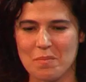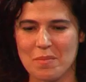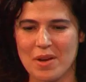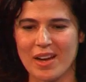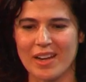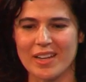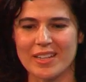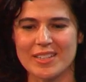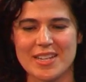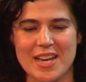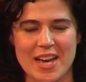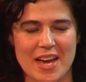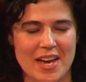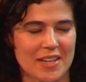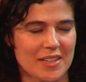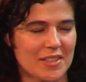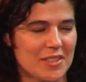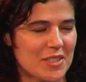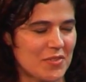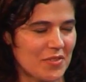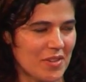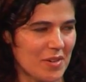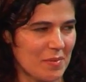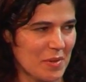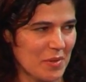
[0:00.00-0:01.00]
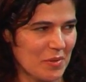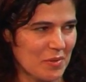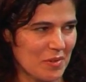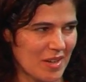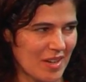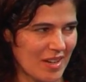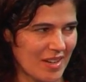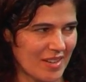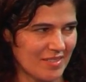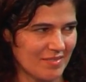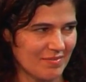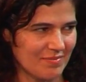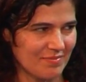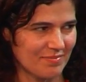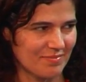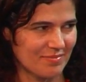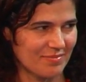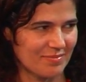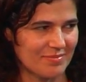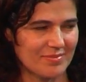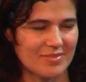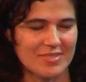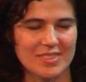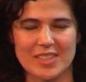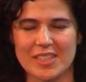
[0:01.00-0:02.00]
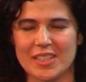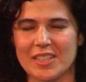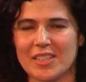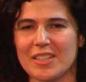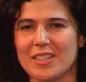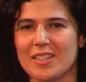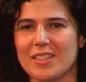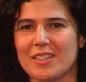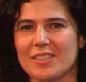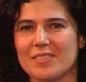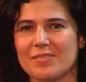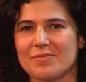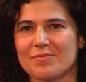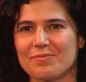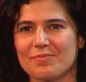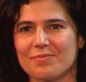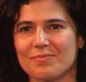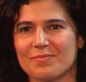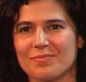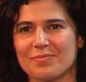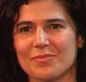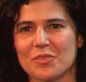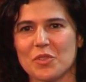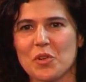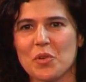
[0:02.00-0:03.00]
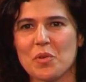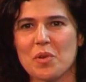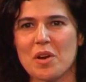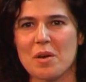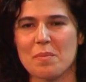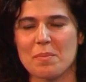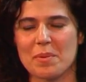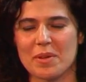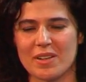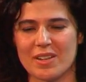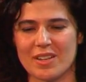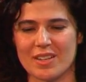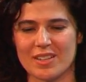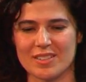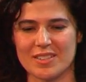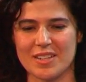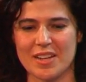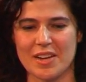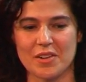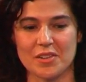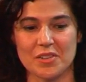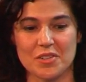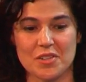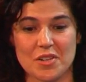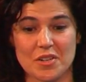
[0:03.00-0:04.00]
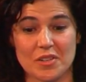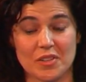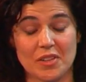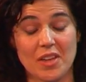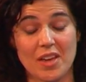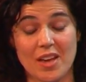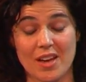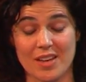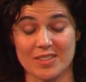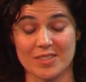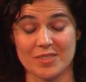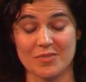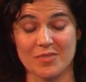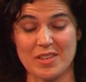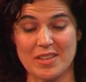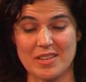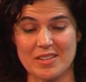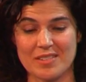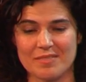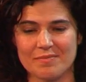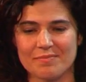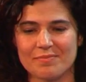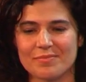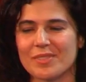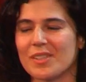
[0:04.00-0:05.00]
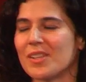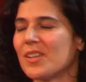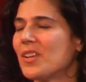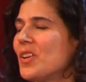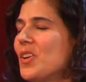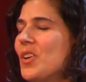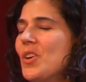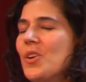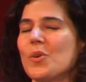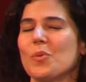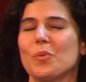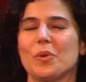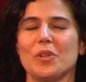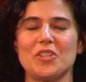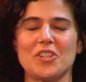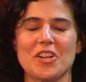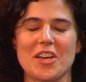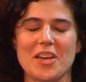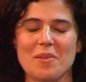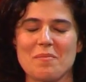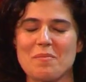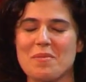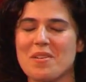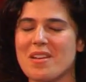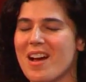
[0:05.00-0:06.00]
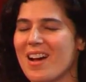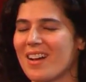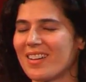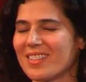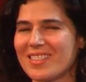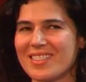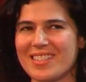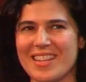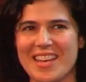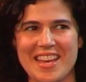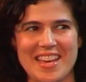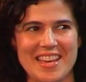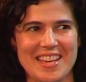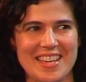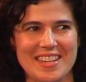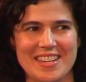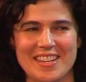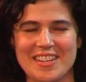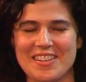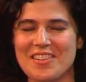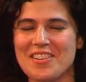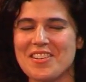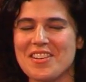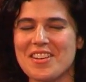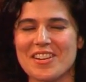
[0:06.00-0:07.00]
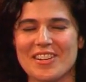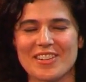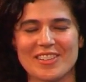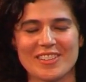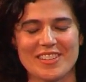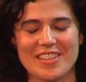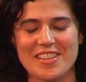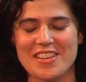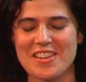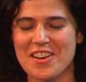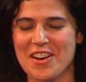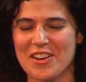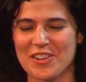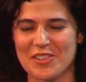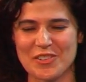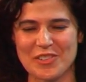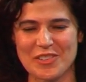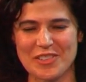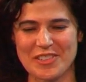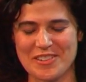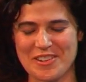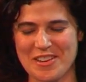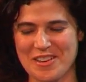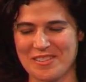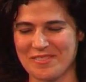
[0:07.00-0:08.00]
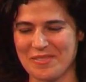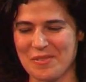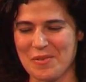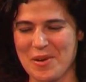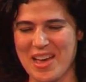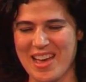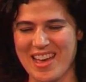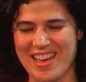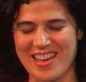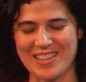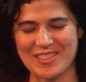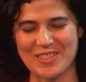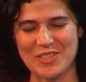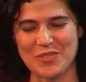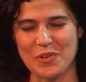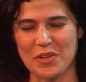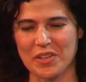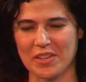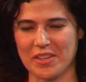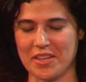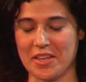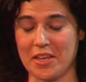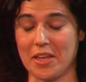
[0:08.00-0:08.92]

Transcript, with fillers: my dad is from Iran. Mm -hmm. He grew up in a town called Qazvin, which I am not saying in a nearly guttural enough way. It's really